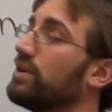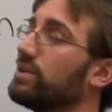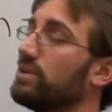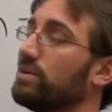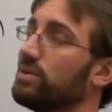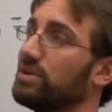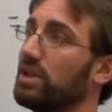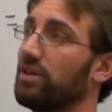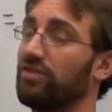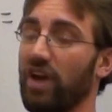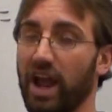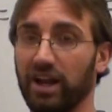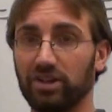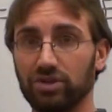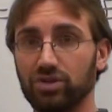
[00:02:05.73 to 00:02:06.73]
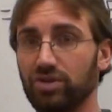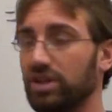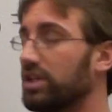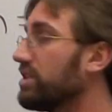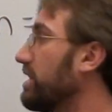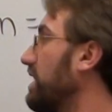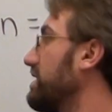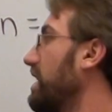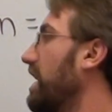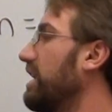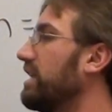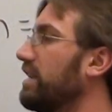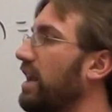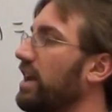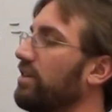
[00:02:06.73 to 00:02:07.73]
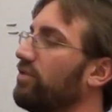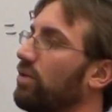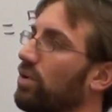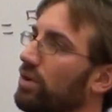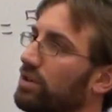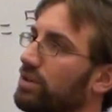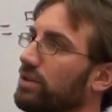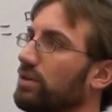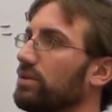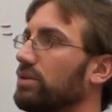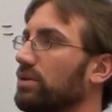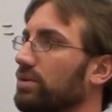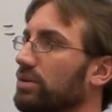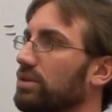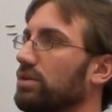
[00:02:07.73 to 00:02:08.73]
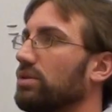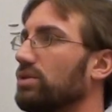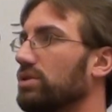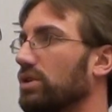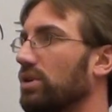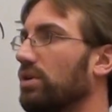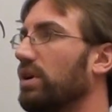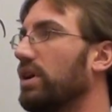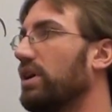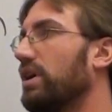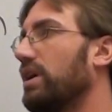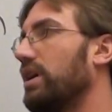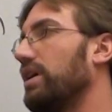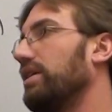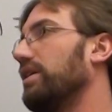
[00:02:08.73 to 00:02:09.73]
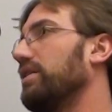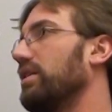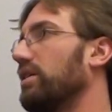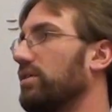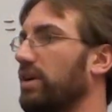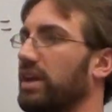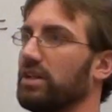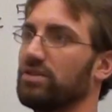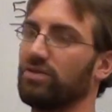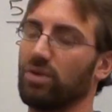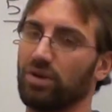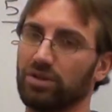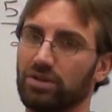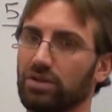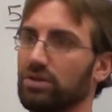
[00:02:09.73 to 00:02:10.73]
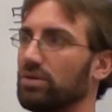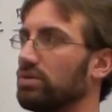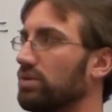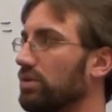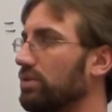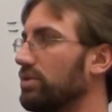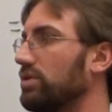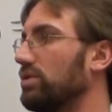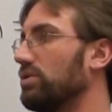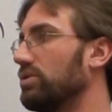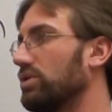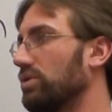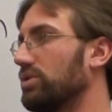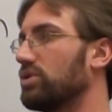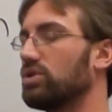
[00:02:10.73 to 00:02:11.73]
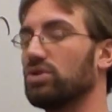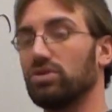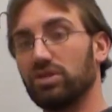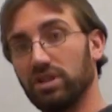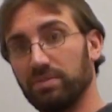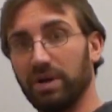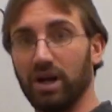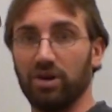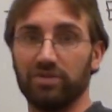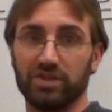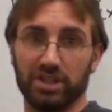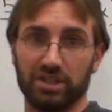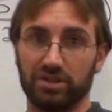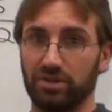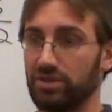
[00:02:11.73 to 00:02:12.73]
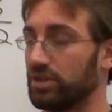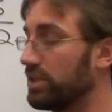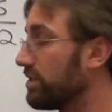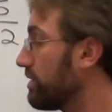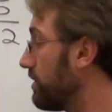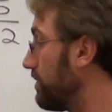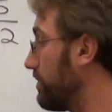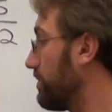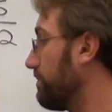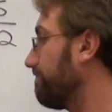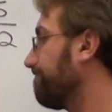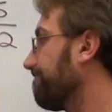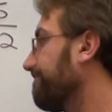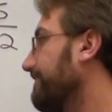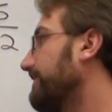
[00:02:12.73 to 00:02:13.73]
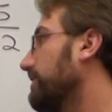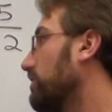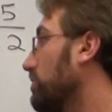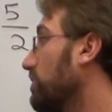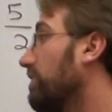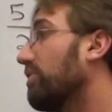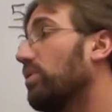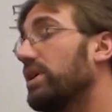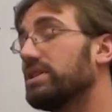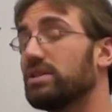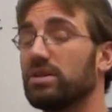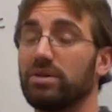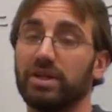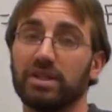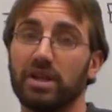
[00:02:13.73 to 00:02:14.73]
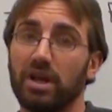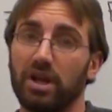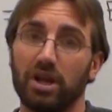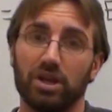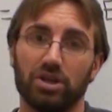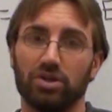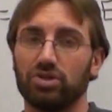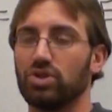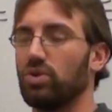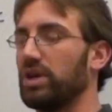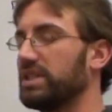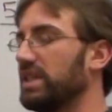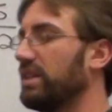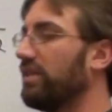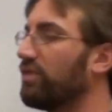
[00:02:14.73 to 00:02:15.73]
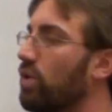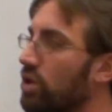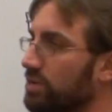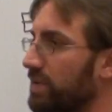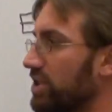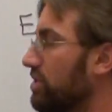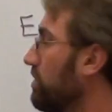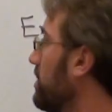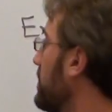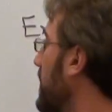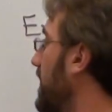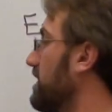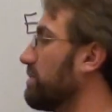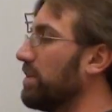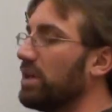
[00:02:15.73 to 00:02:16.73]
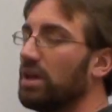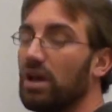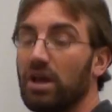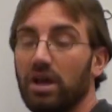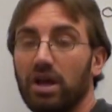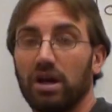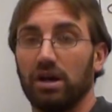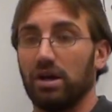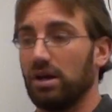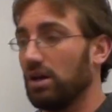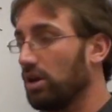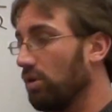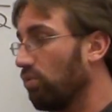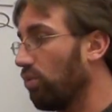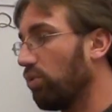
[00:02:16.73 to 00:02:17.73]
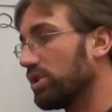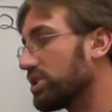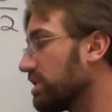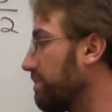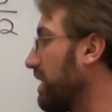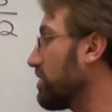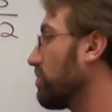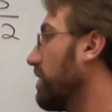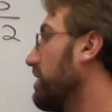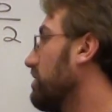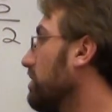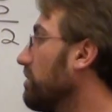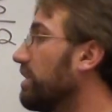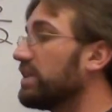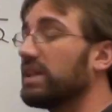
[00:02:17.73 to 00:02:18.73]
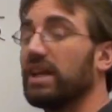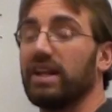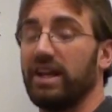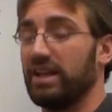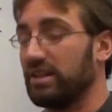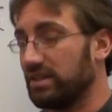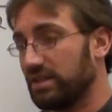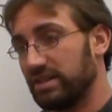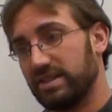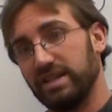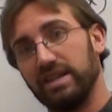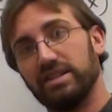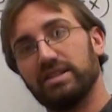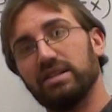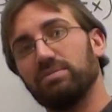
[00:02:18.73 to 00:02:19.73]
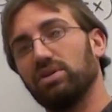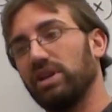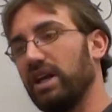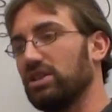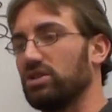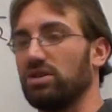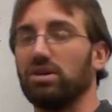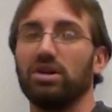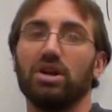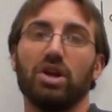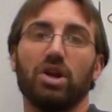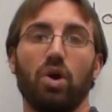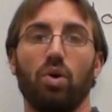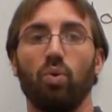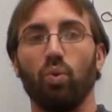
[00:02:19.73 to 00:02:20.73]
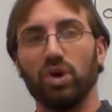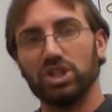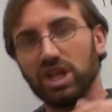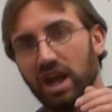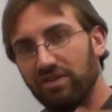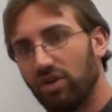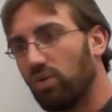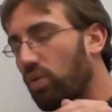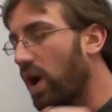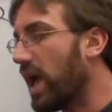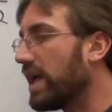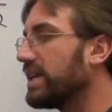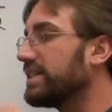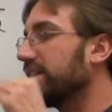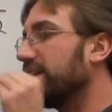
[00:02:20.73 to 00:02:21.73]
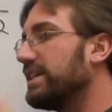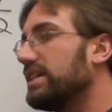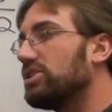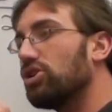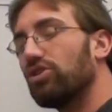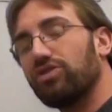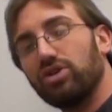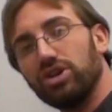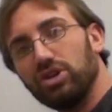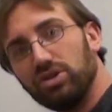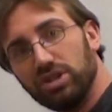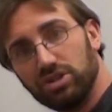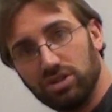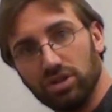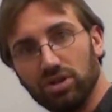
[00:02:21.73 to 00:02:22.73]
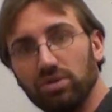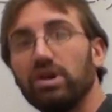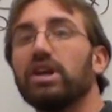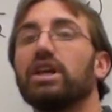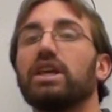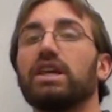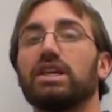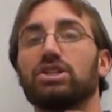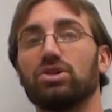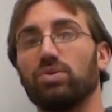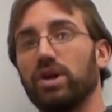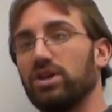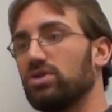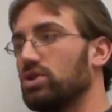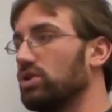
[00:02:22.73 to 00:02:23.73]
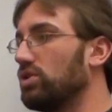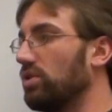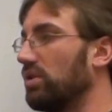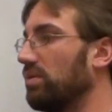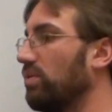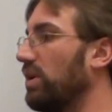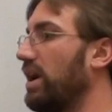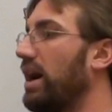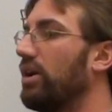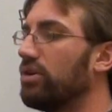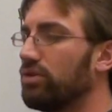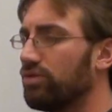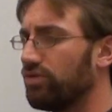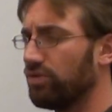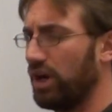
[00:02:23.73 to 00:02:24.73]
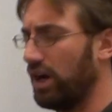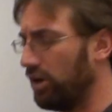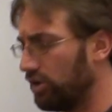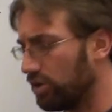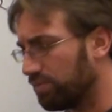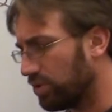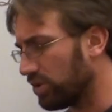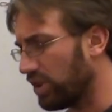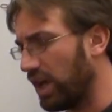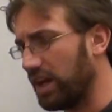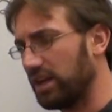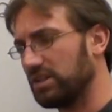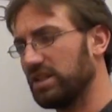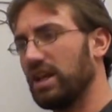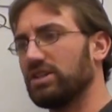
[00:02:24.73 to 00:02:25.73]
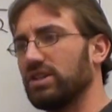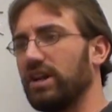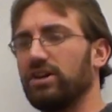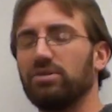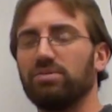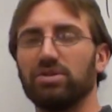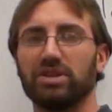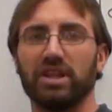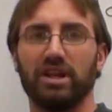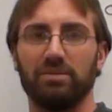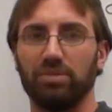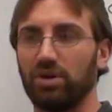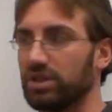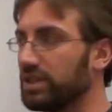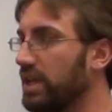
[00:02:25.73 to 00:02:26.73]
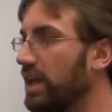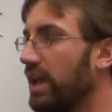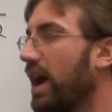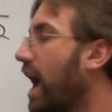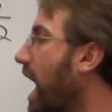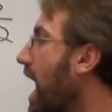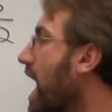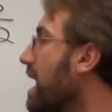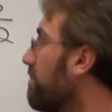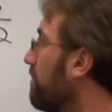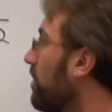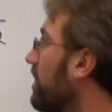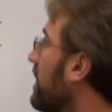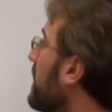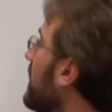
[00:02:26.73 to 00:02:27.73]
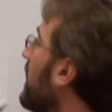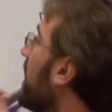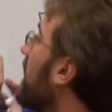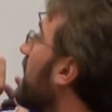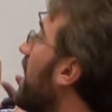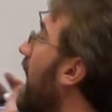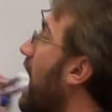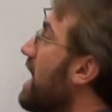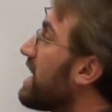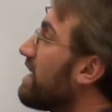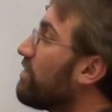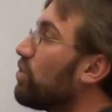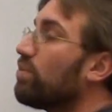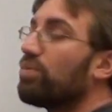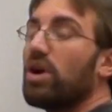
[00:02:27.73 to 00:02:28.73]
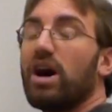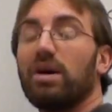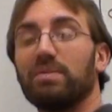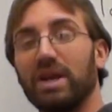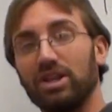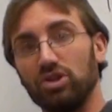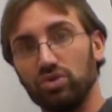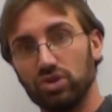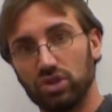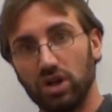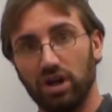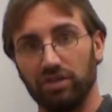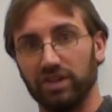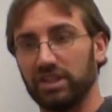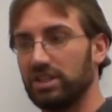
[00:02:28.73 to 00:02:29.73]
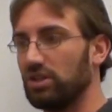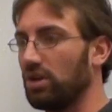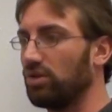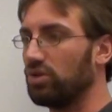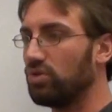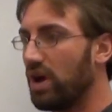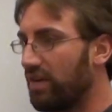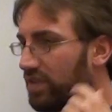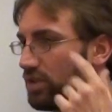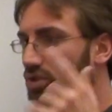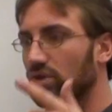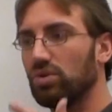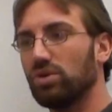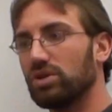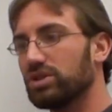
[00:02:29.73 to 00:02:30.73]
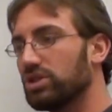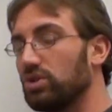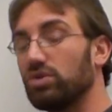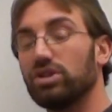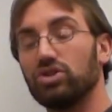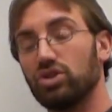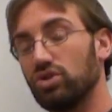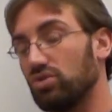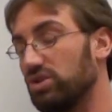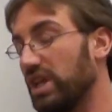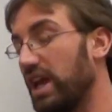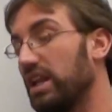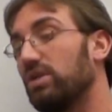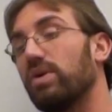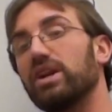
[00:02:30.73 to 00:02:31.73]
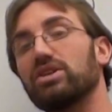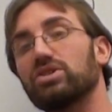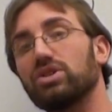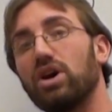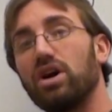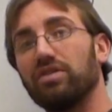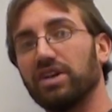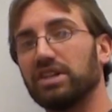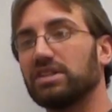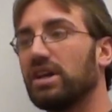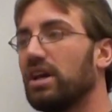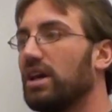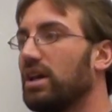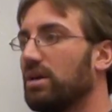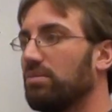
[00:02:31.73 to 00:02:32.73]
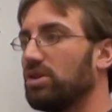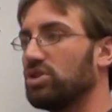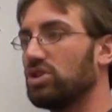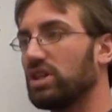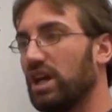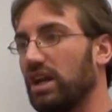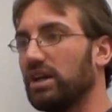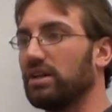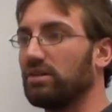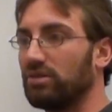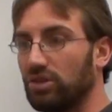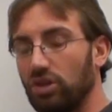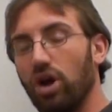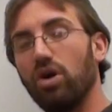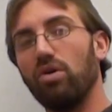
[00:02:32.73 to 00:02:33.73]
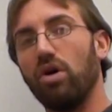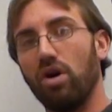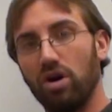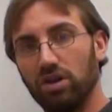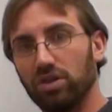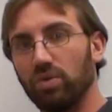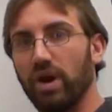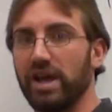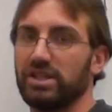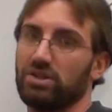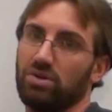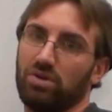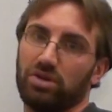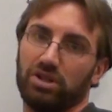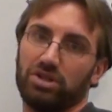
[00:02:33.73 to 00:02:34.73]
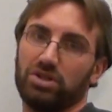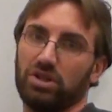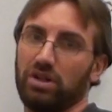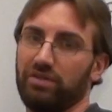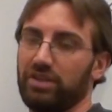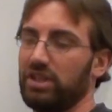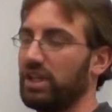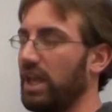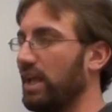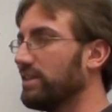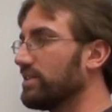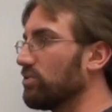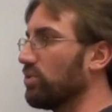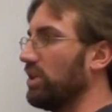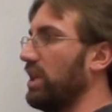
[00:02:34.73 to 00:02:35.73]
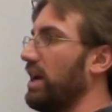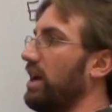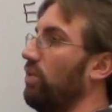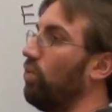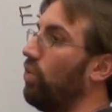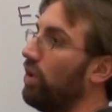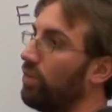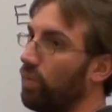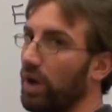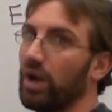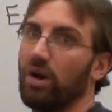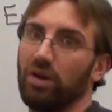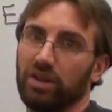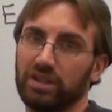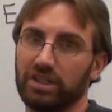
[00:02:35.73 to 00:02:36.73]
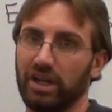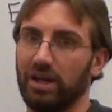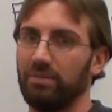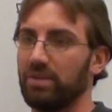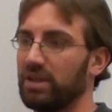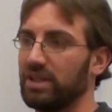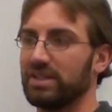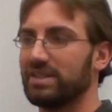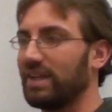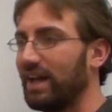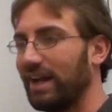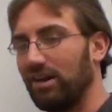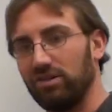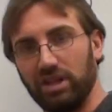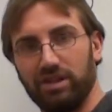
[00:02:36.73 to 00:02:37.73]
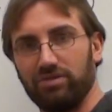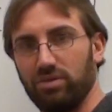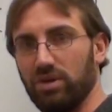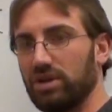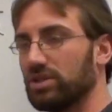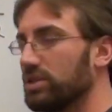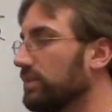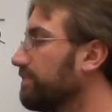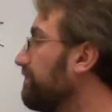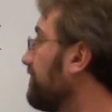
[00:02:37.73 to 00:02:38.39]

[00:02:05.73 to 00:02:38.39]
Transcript: is use uh, factor trees. That's 8 and 8, 4 and 2, 2 and 2. So, and then the other 8 is 4 and 2, 2 and 2. So it's 2 to the power of 6. There's 6 2s. Two different ways to do it. Your choice. And of course my students ask me, well, what's the best way to do it? And I say the simple answer whichever way is easier for you to do is the way you should do it. Well, how do you, how do you put that on tests? How do you put that on books? I put it, I give you a problem and you solve it. You know, you have the tools, you can choose any way to solve it, but you gotta know all the ways in order to solve it. You can't just rely on one way all the time. It's not how life works.